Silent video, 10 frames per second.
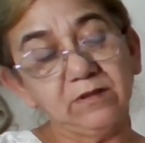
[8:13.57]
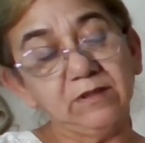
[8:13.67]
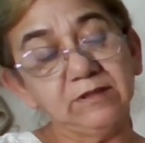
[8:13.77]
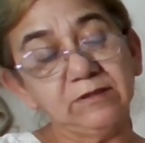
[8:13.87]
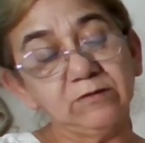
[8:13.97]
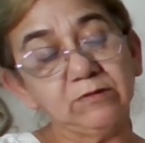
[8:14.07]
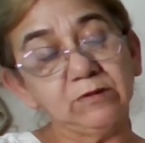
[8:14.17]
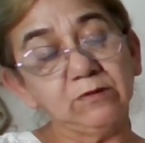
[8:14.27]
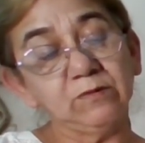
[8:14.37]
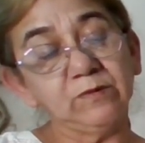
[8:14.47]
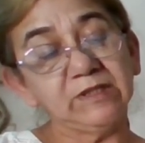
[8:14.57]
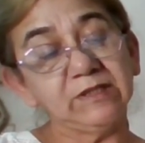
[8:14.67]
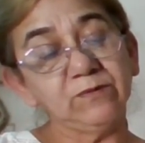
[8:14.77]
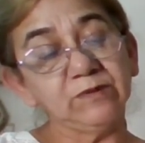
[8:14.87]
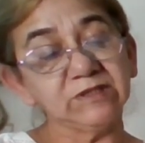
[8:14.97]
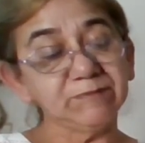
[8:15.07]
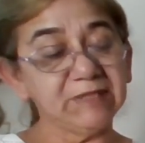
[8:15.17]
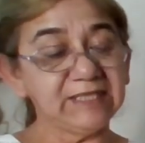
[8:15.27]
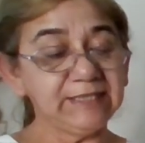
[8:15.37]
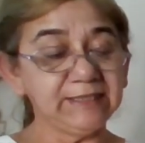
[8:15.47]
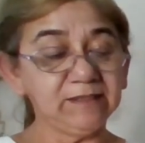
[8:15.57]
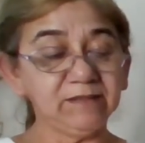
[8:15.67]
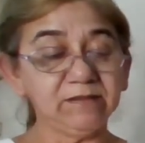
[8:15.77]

I don't know when it was made.